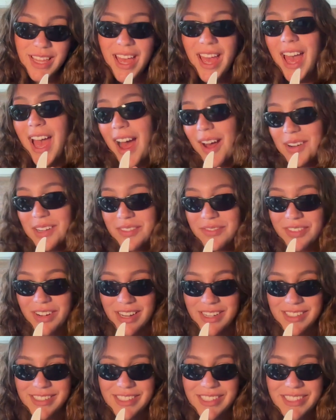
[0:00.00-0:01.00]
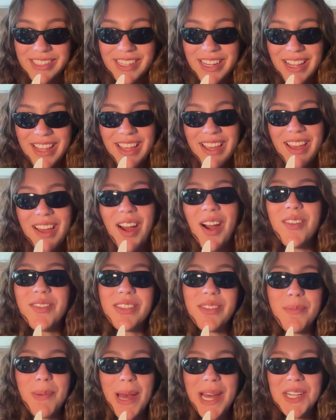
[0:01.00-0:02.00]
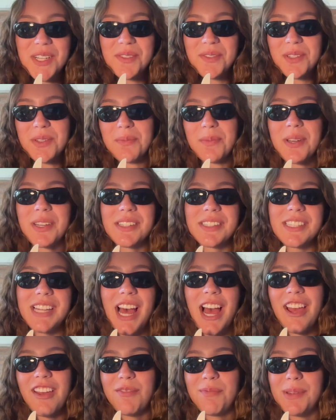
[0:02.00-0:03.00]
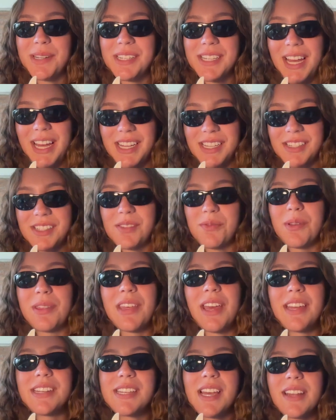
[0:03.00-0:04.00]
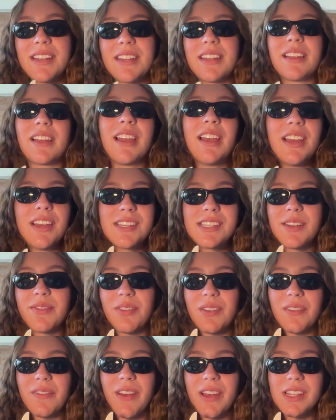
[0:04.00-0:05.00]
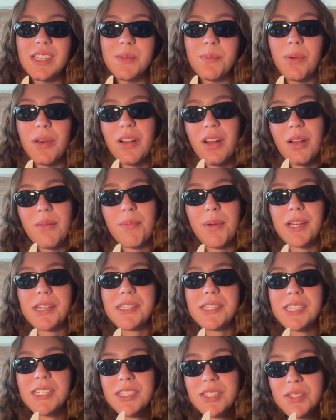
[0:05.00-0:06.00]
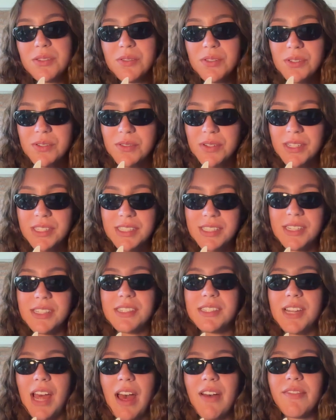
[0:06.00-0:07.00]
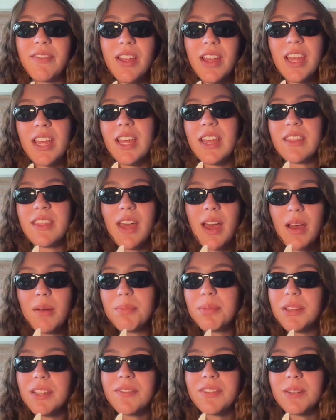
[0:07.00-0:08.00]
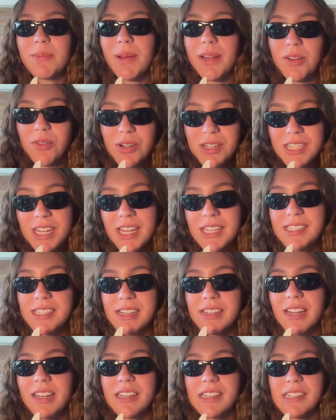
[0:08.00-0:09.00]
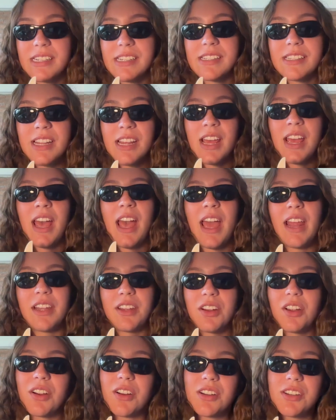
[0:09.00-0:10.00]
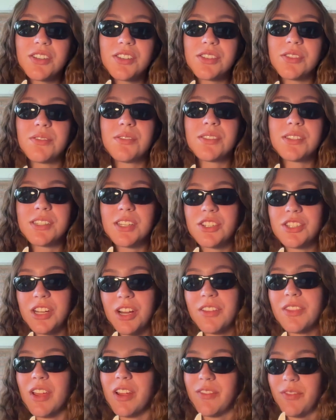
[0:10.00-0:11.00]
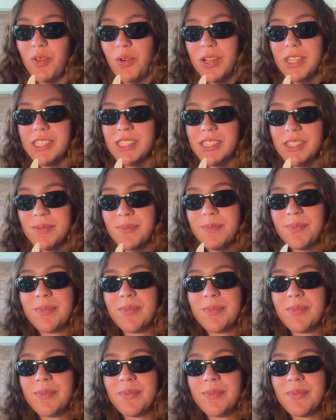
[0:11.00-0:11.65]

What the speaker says: Howdy, friends. Over the past few months, I have been tasked with attending different events put on by CSU students and staff that uplift minoritized identities and encourage students to share their voice.